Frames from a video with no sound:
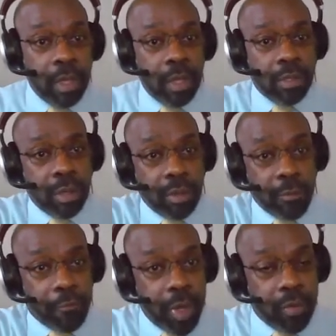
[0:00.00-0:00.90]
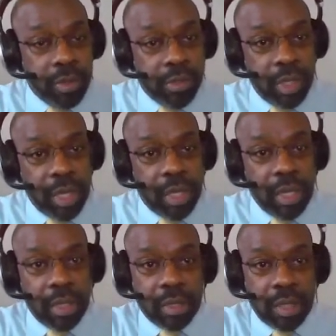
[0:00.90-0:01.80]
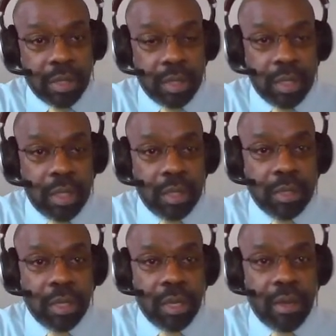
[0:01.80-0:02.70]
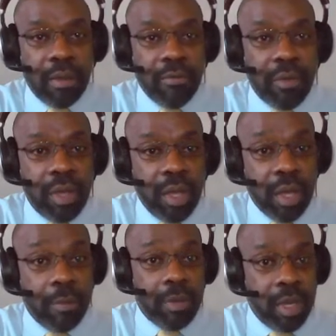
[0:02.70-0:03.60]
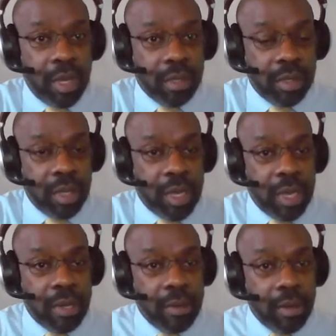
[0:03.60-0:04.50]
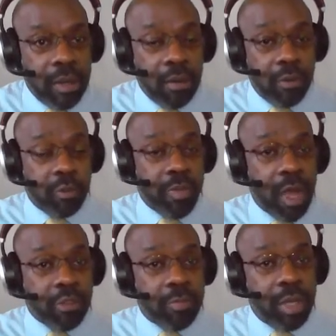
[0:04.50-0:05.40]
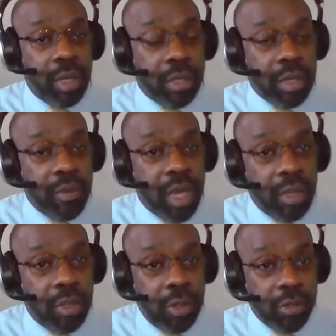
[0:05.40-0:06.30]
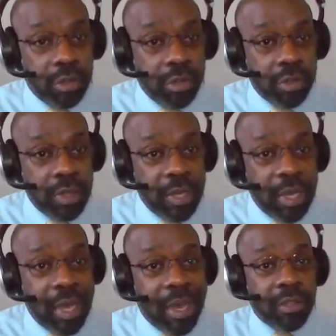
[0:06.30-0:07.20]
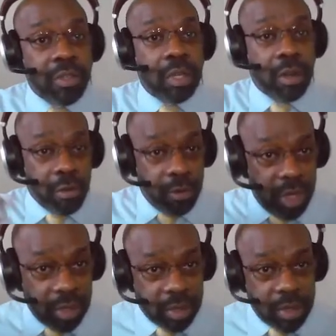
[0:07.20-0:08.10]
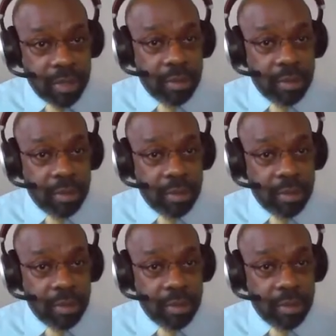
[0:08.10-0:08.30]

So the frequency and the intensities of updates and responsibilities of end users has increased,